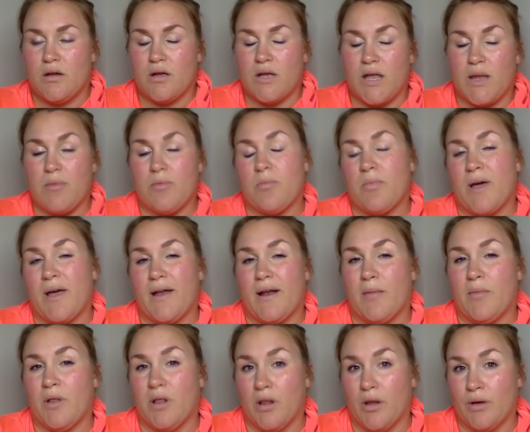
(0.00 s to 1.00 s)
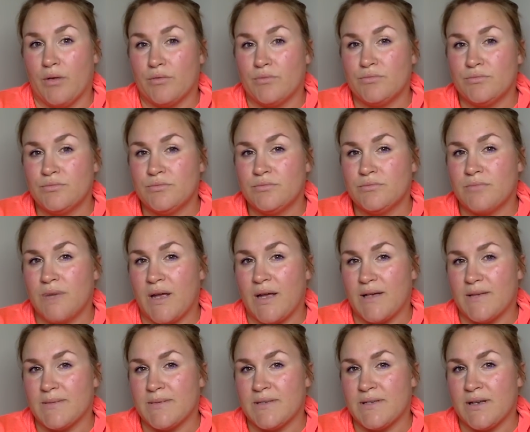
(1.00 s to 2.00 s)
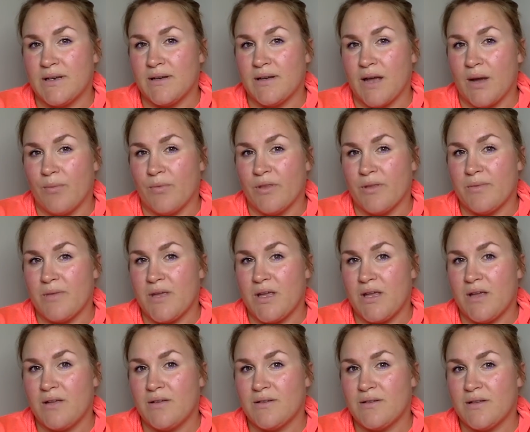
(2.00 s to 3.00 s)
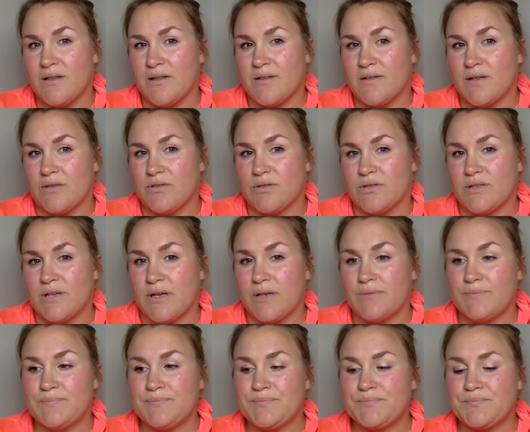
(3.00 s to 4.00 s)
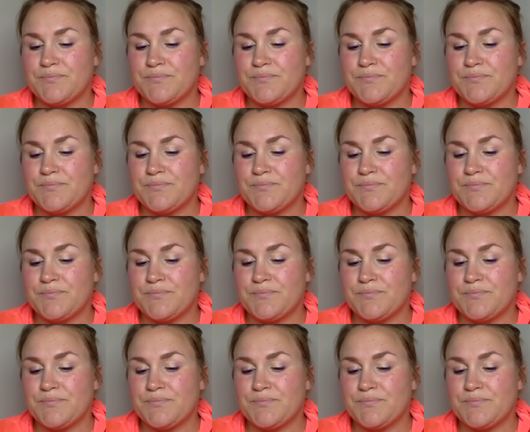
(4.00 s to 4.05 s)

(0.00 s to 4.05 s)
Keep in mind, I'm alone. My husband didn't come with me to this ultrasound.